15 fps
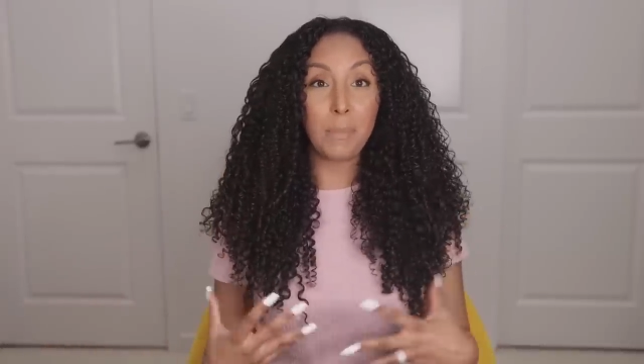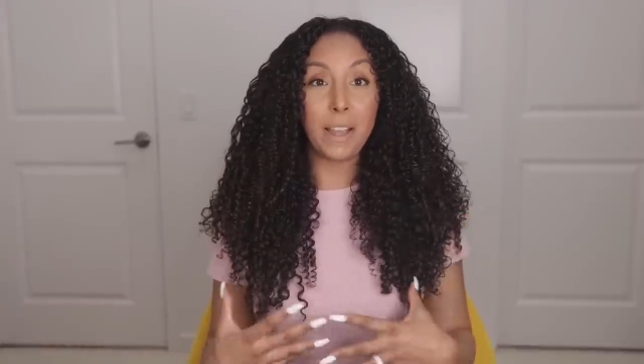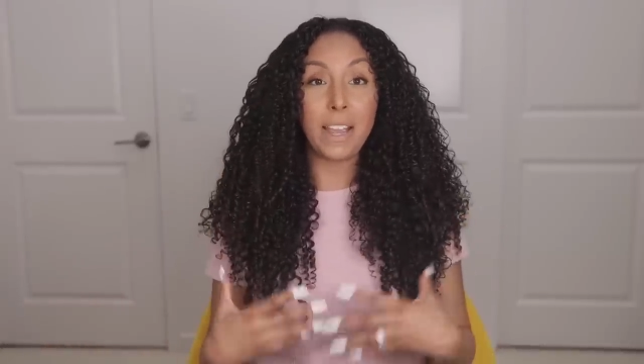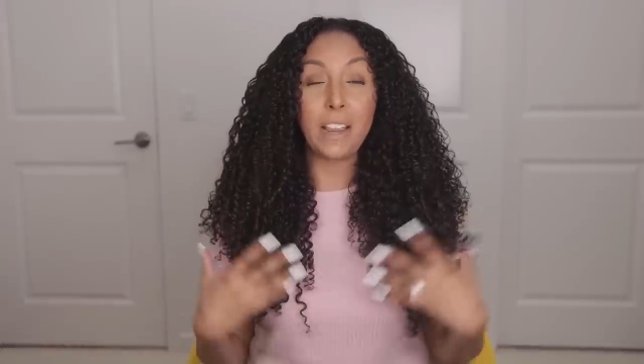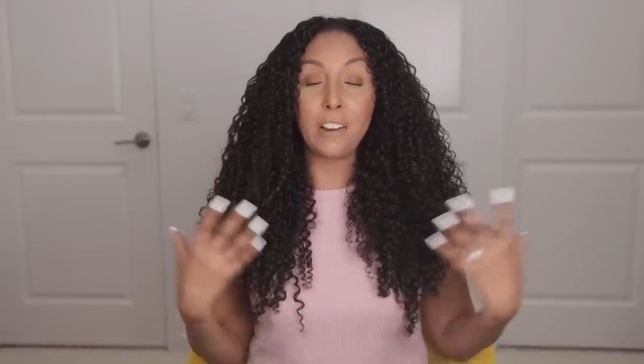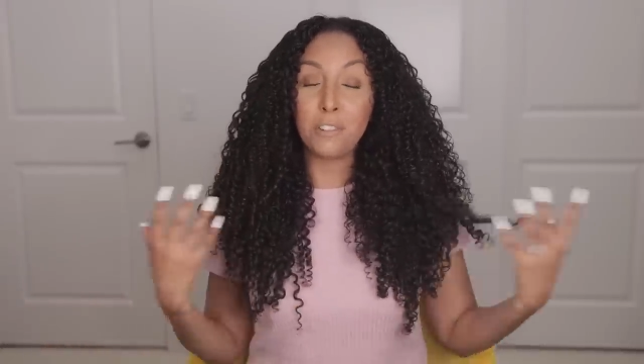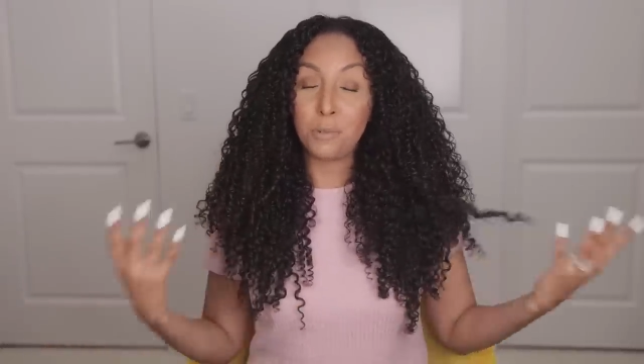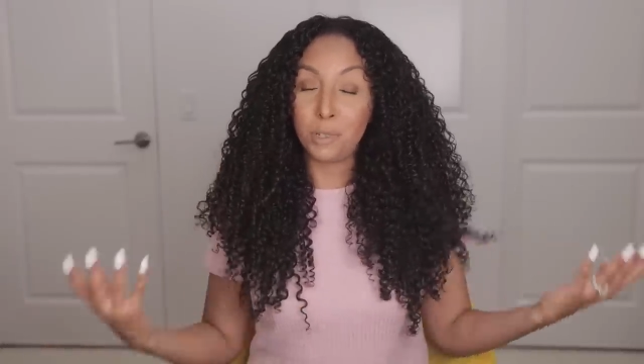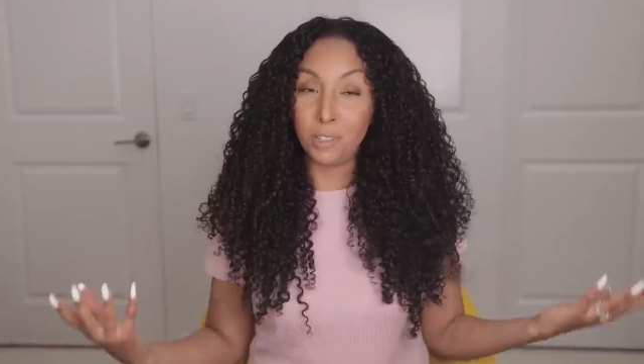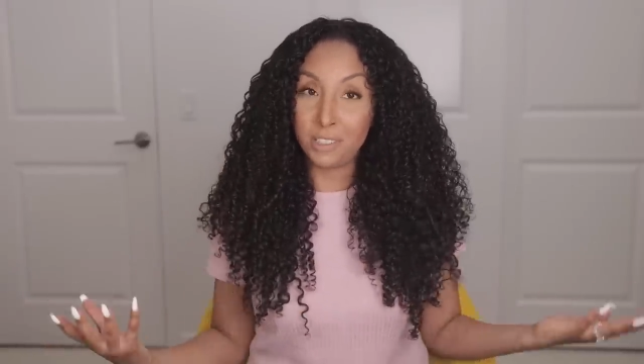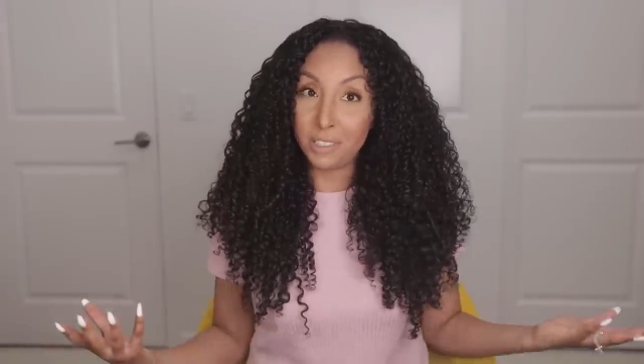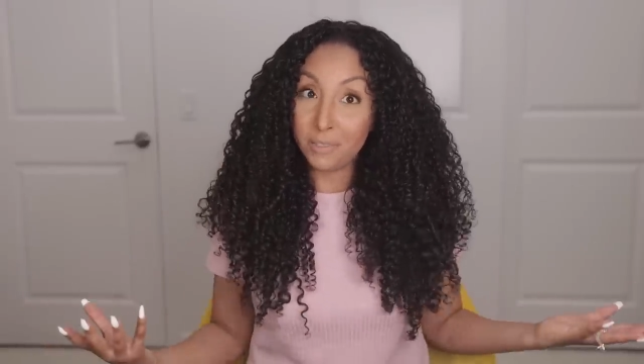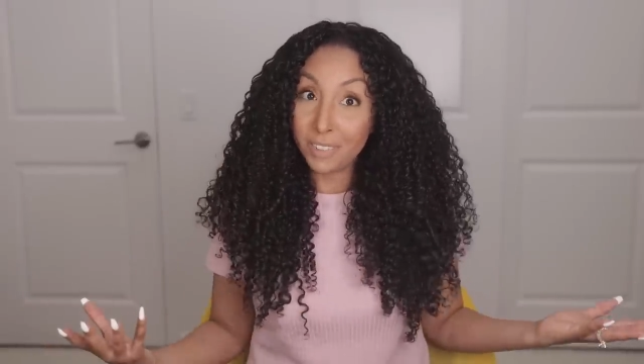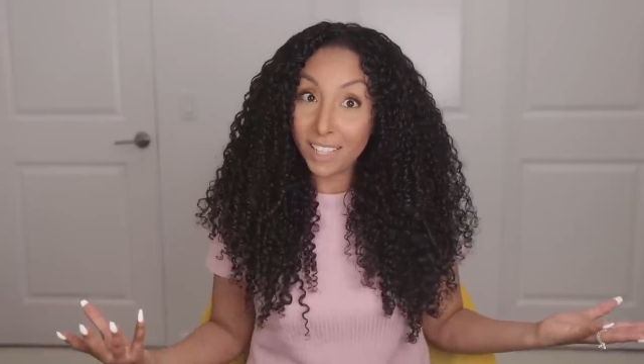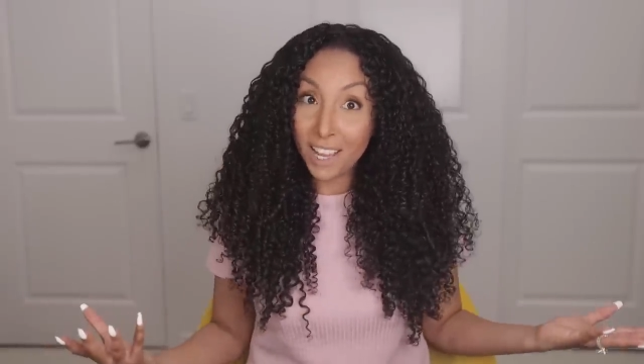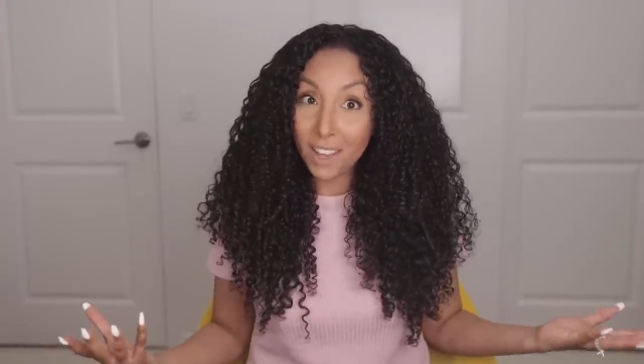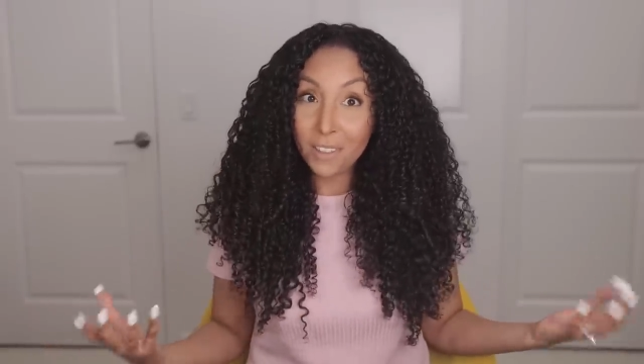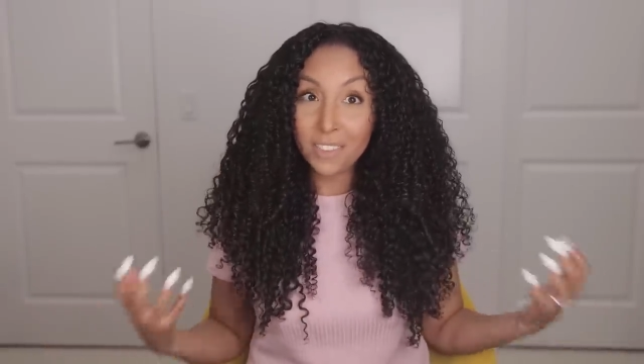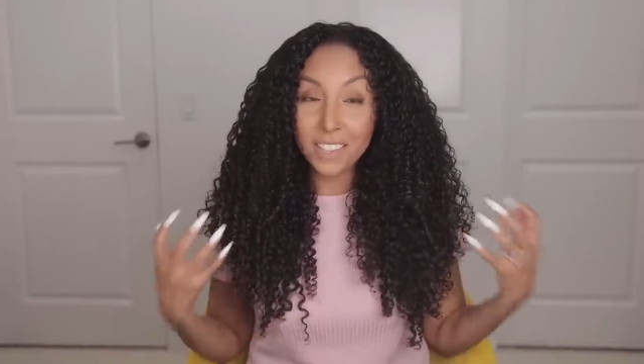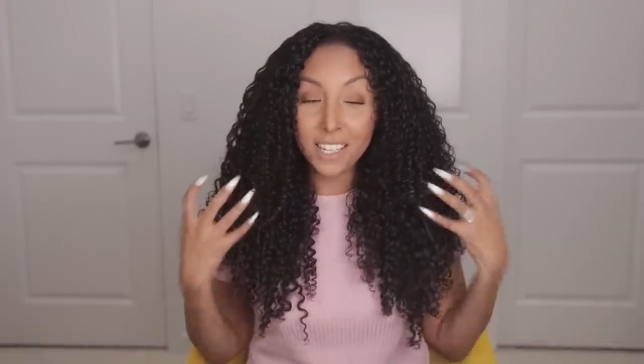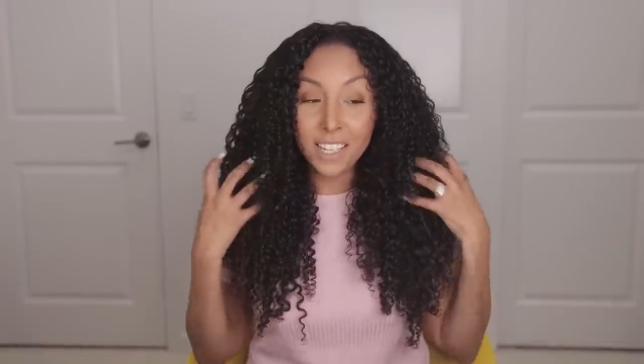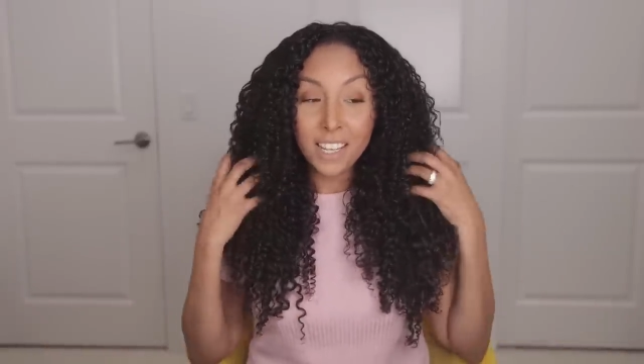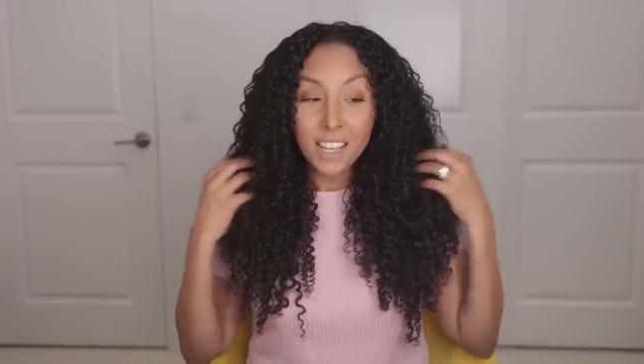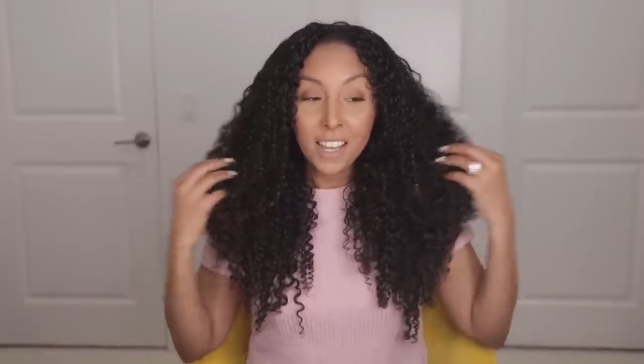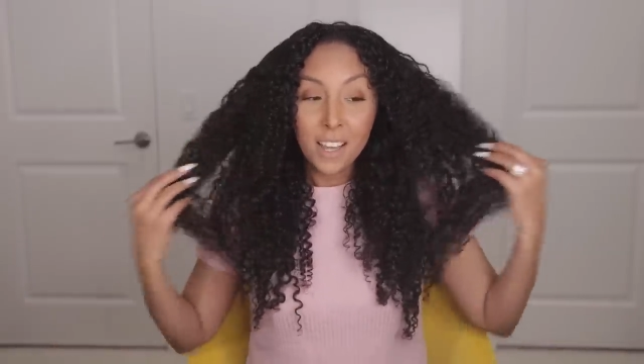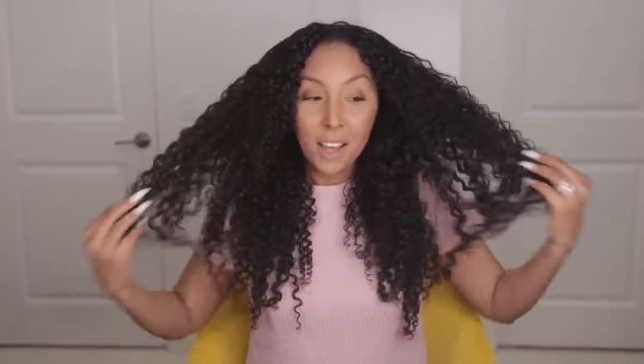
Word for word: My hair is relatively healthy.